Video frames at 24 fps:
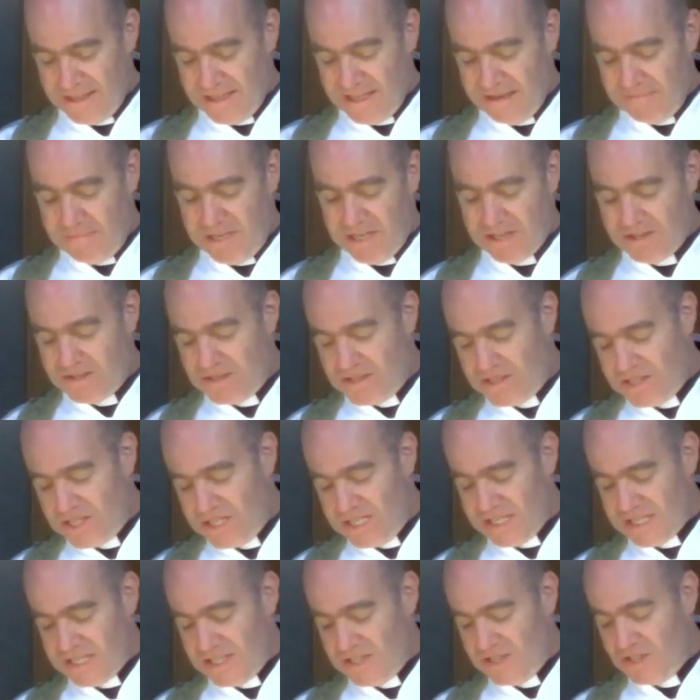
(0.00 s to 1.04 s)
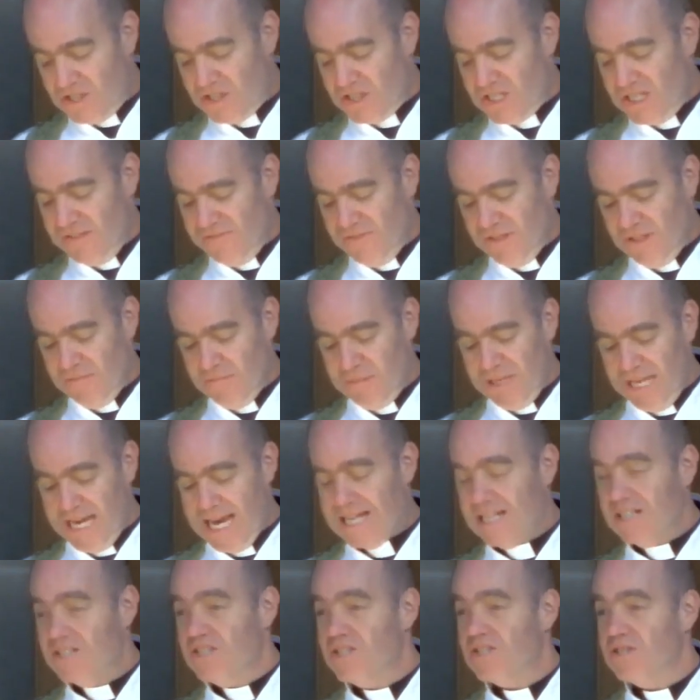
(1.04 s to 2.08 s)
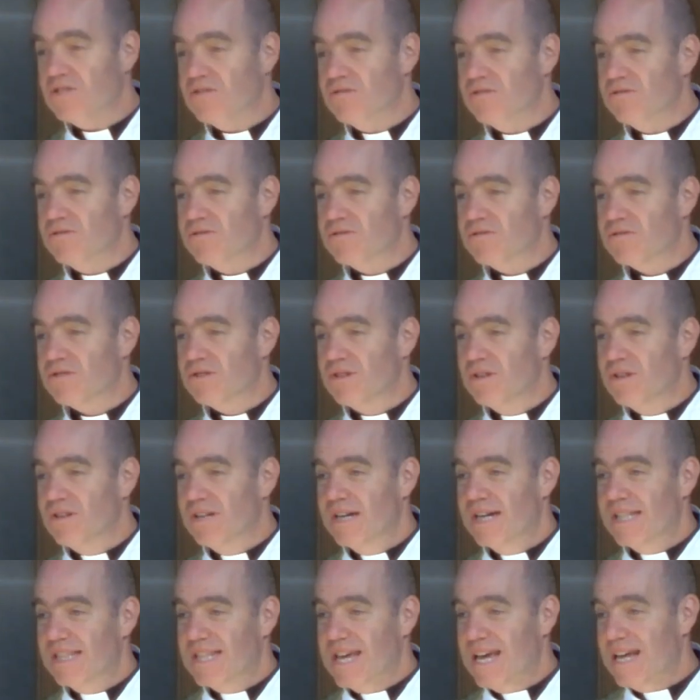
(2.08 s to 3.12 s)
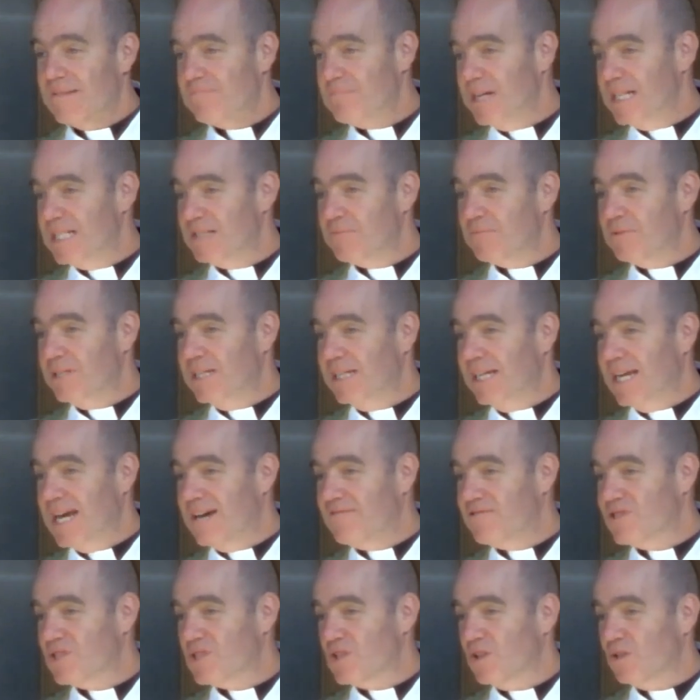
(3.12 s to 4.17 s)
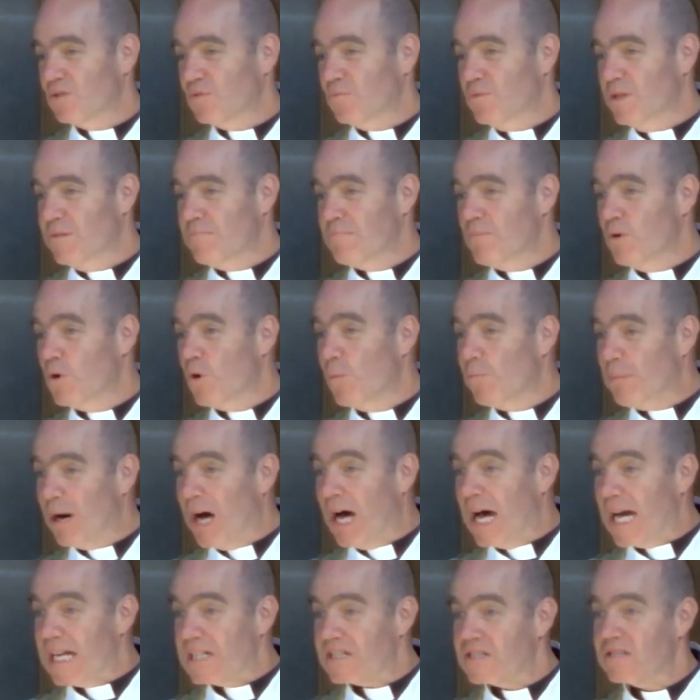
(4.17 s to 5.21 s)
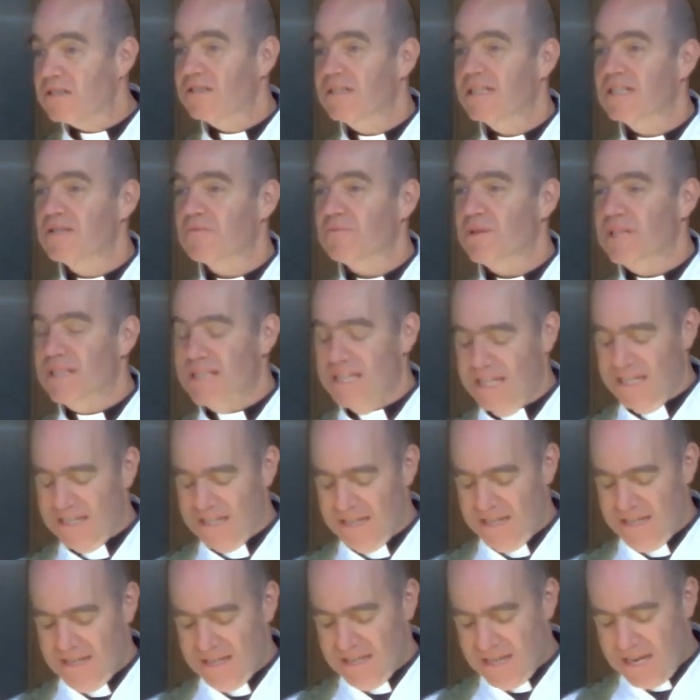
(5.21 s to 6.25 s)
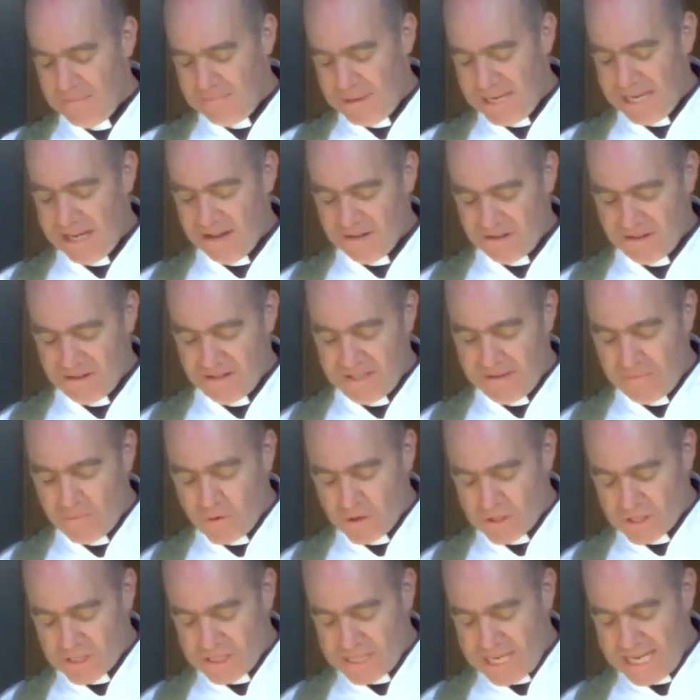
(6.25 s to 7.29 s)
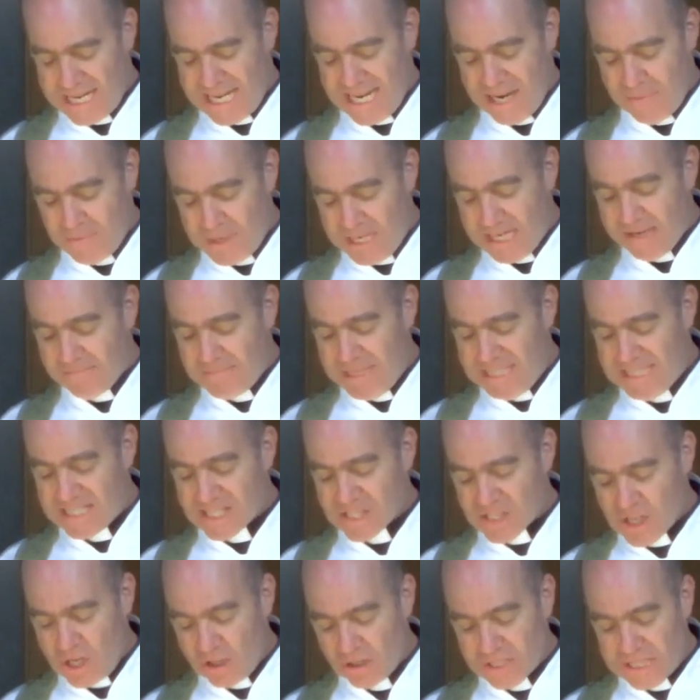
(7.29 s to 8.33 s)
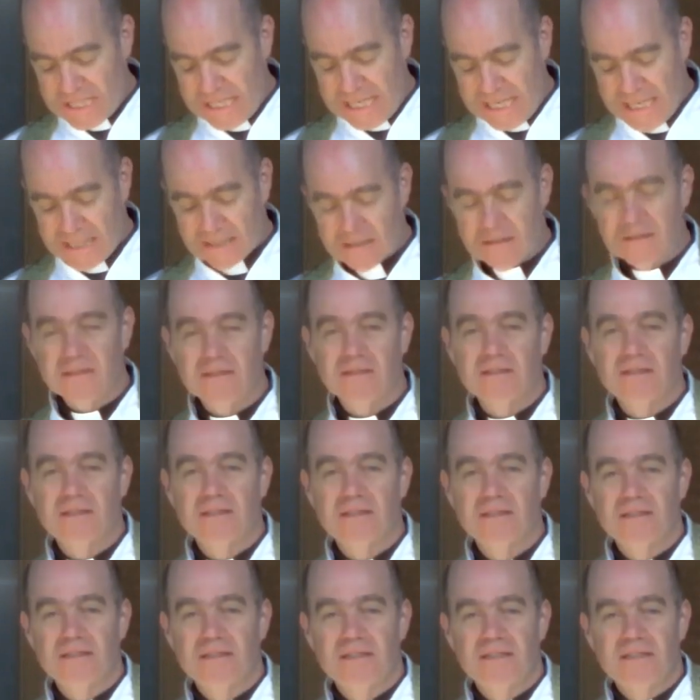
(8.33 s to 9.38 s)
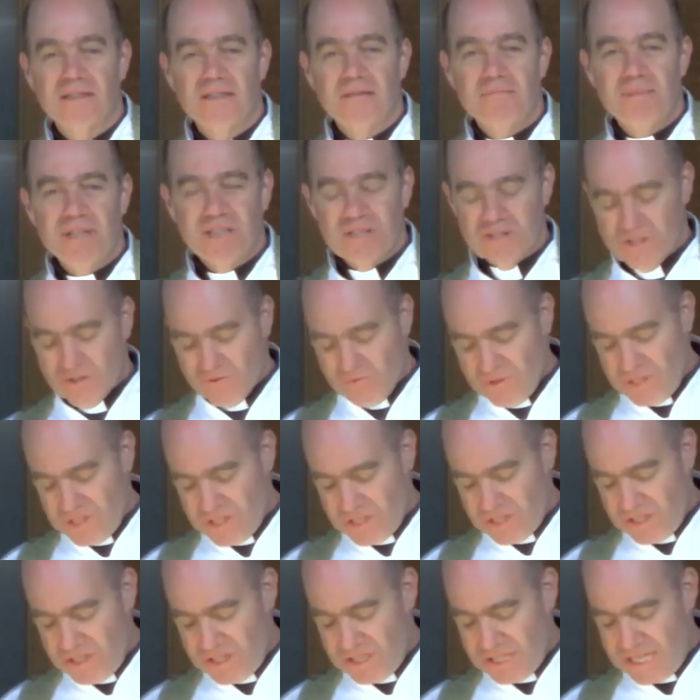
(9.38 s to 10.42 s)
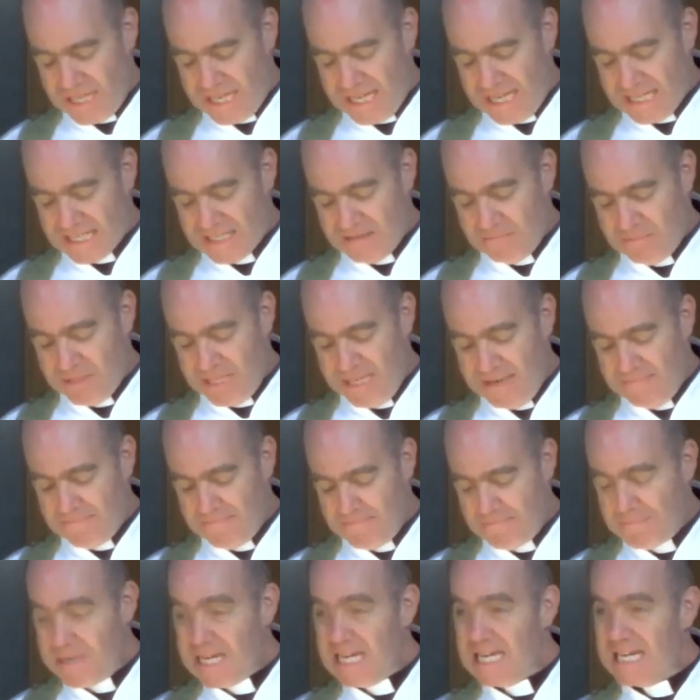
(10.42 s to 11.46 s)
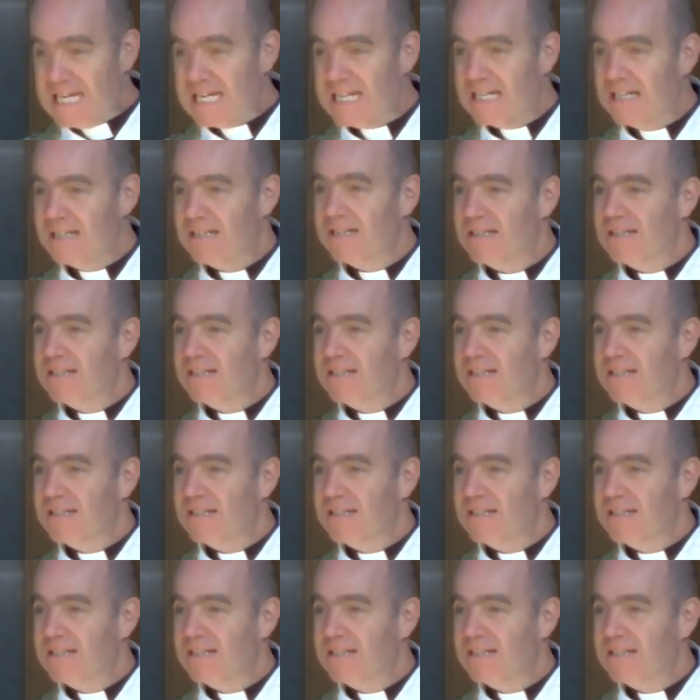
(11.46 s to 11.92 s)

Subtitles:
Because Jesus has just given the Beatitudes. And that means we can have salt with more bite as we think about what's said here. We can be saltier because Christians are to be meek.